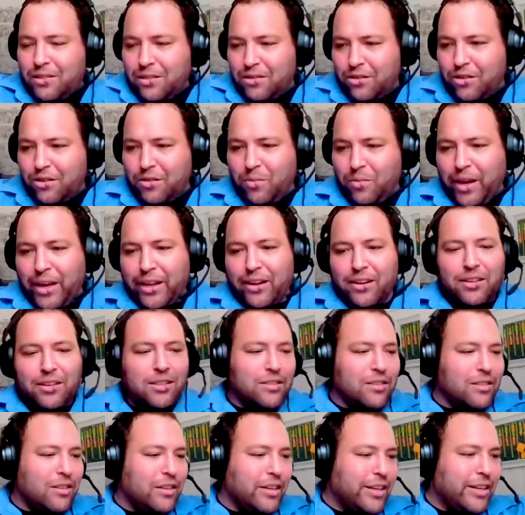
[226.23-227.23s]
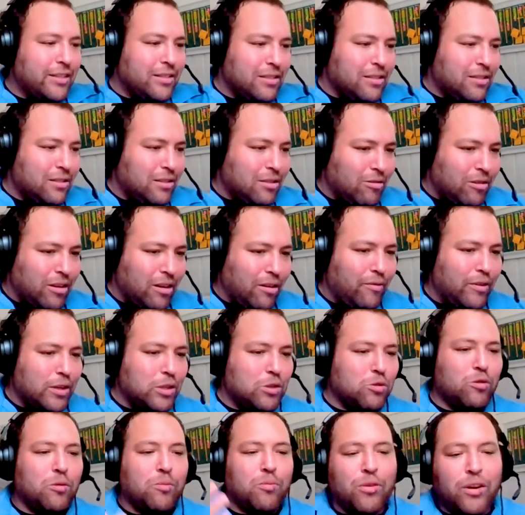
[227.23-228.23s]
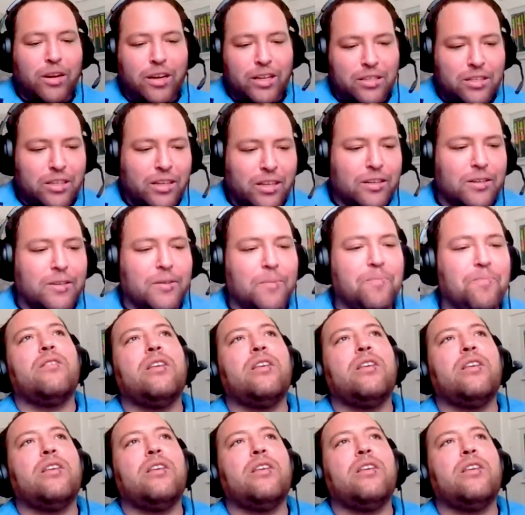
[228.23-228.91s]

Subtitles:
their humanities classes, their individual project.